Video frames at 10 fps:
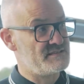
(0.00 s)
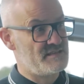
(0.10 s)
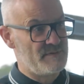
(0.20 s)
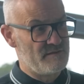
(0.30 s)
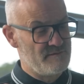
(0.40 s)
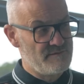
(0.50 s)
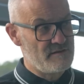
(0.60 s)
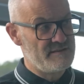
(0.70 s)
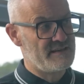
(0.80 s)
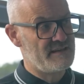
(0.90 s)
So they've been
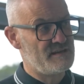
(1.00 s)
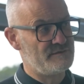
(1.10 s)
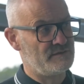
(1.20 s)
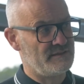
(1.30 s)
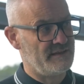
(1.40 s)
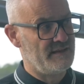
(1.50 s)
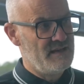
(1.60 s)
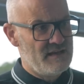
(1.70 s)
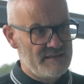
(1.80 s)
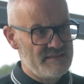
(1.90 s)
very careful here.
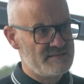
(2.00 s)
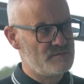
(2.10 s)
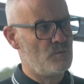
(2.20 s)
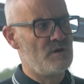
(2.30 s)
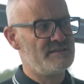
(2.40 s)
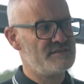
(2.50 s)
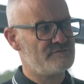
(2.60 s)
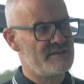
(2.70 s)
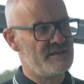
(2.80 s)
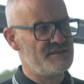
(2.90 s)
And this is why these
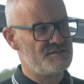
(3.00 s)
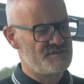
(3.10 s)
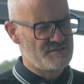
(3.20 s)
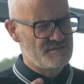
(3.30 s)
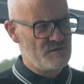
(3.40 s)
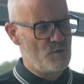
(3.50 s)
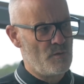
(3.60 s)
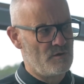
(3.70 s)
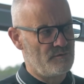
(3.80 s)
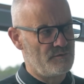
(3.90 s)
regulations are so
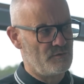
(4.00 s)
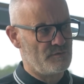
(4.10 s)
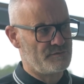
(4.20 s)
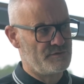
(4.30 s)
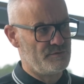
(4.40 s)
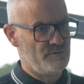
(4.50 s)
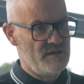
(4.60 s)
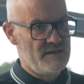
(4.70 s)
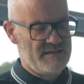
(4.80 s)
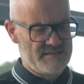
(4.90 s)
well thought through,
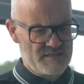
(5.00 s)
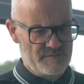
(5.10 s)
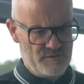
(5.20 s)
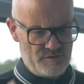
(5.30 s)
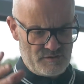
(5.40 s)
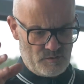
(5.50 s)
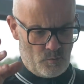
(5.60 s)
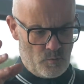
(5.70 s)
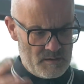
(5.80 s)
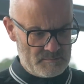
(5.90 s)
is that if you look at
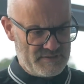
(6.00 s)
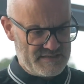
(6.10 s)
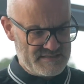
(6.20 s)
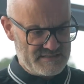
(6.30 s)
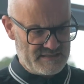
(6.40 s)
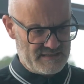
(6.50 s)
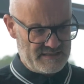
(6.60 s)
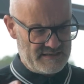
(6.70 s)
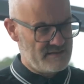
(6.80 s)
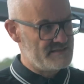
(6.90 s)
one piece
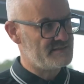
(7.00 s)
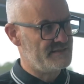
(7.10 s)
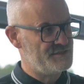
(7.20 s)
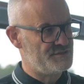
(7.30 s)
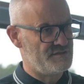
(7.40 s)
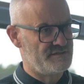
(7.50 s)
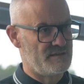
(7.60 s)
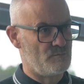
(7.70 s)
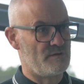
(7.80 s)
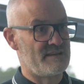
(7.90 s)
in isolation, you
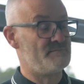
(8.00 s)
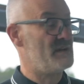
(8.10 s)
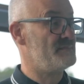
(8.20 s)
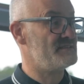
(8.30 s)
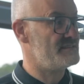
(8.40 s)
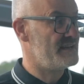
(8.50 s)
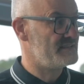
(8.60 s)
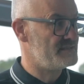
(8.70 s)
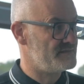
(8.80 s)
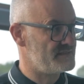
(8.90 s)
think, well, that maybe is a
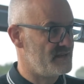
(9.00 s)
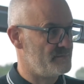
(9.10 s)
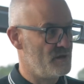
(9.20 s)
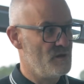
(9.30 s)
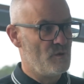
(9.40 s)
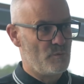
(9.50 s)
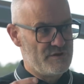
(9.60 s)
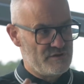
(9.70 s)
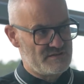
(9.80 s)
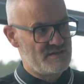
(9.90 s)
negative step.
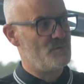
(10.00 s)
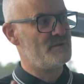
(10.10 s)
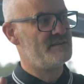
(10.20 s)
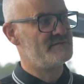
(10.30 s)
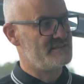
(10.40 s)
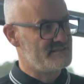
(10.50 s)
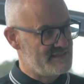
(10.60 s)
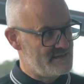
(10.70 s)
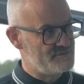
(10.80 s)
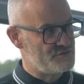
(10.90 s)
When you see what they've done
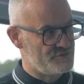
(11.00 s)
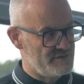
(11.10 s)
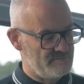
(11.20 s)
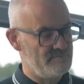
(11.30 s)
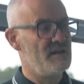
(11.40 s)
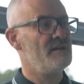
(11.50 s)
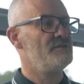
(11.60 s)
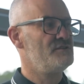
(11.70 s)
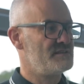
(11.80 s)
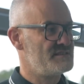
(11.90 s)
downstream,
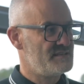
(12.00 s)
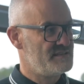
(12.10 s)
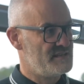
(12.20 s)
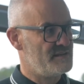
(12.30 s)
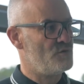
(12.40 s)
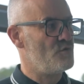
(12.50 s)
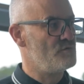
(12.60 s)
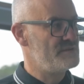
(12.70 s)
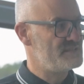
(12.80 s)
you can see that they've already